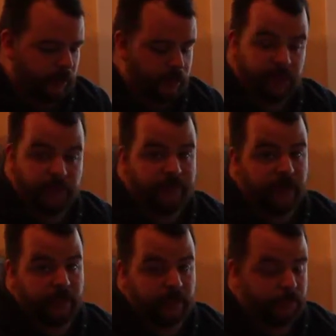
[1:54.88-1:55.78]
just to fit
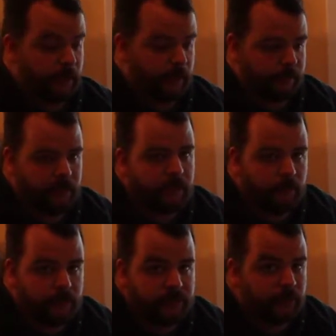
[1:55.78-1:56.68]
in this part. I mean, it
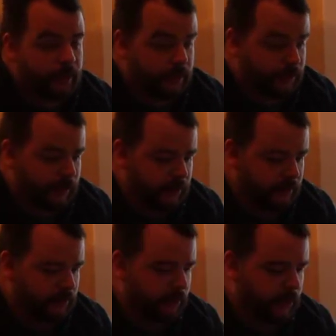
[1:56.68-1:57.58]
works as great as
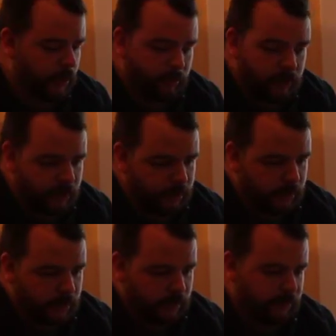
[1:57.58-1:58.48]
spacers, but this
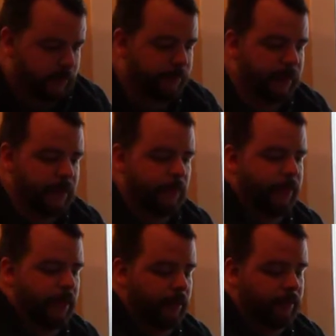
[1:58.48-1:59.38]
part, it makes it a
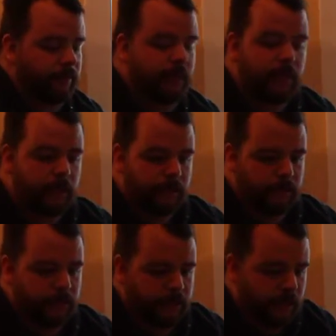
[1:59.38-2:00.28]
thing. So
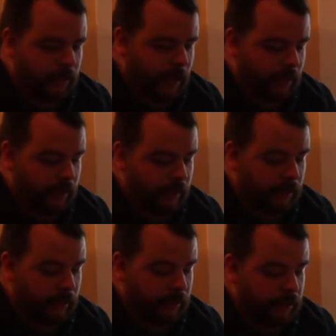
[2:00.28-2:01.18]
we're going to take our collar,
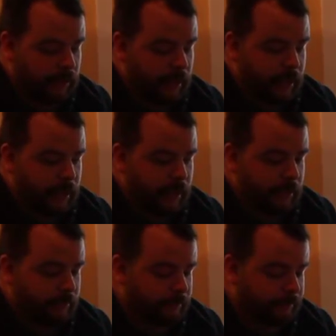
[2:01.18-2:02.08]
slide it on,